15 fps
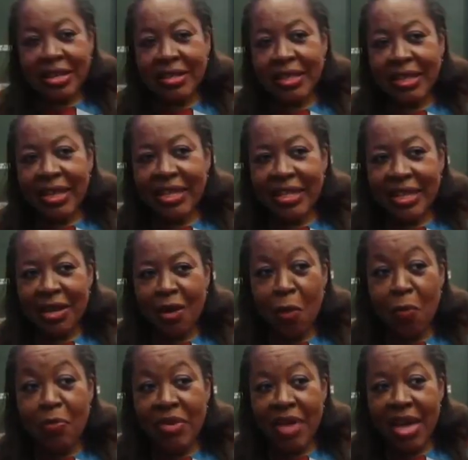Just say they
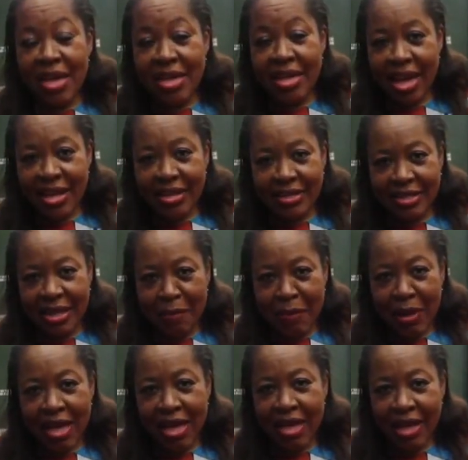obey here
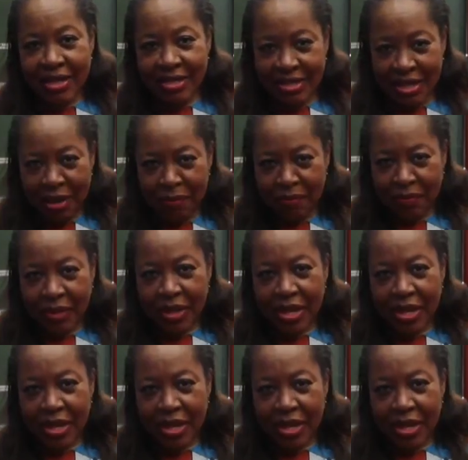same air sem.